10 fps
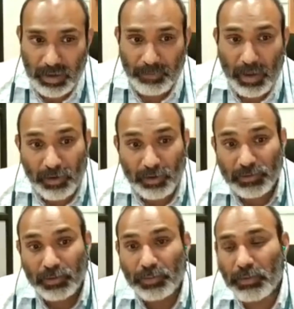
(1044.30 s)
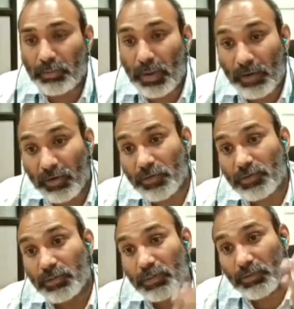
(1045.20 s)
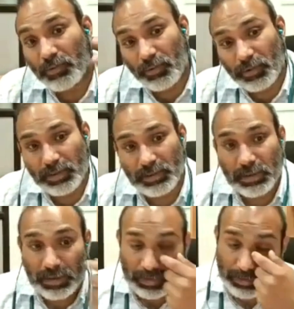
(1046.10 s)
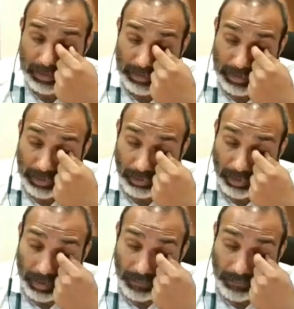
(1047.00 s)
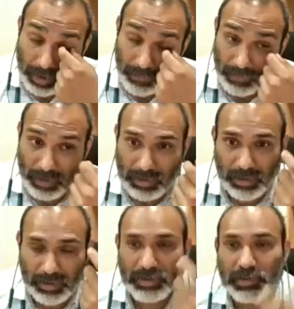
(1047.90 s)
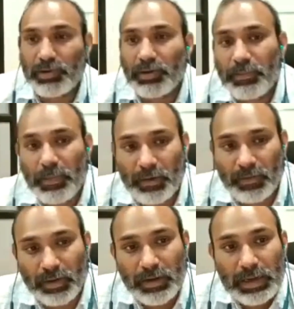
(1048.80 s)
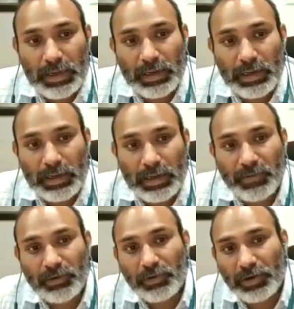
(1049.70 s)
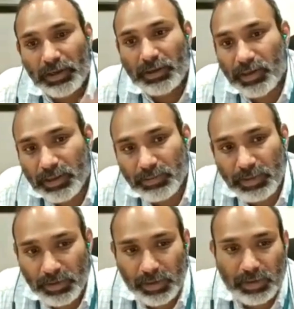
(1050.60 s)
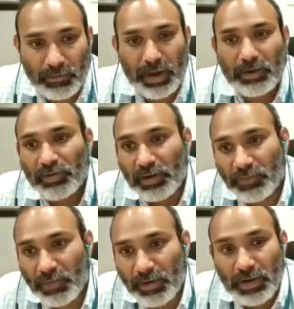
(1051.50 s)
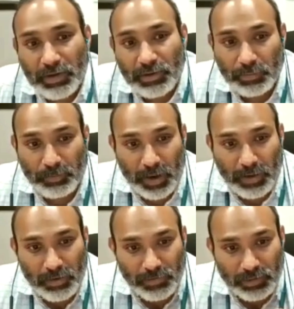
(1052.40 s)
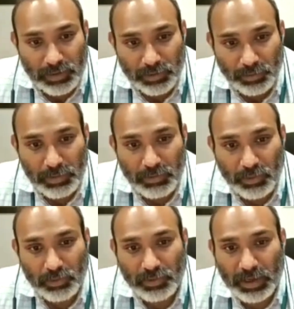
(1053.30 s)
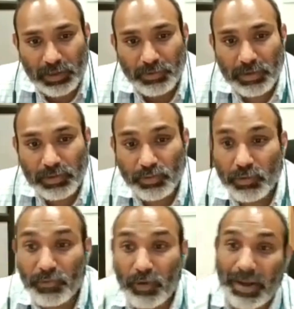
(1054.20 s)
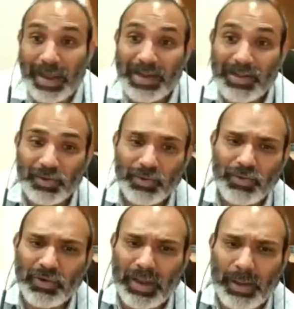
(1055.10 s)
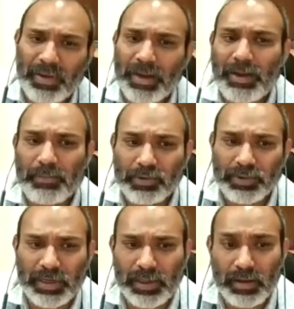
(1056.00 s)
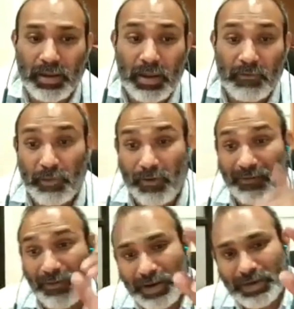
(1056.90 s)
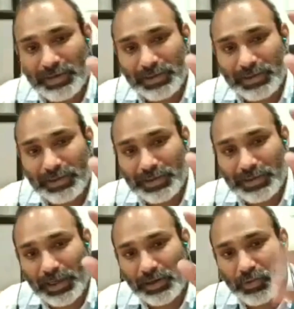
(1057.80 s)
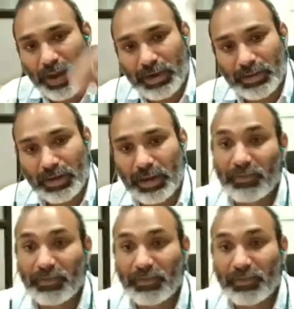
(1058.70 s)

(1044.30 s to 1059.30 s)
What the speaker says: Power of Supreme Court is, see, section 25 is a residuary power. Even though 23 has been there, then why to 25? So power of the Supreme Court to transfer a suit for any suit, appeal, proceeding from one state to another if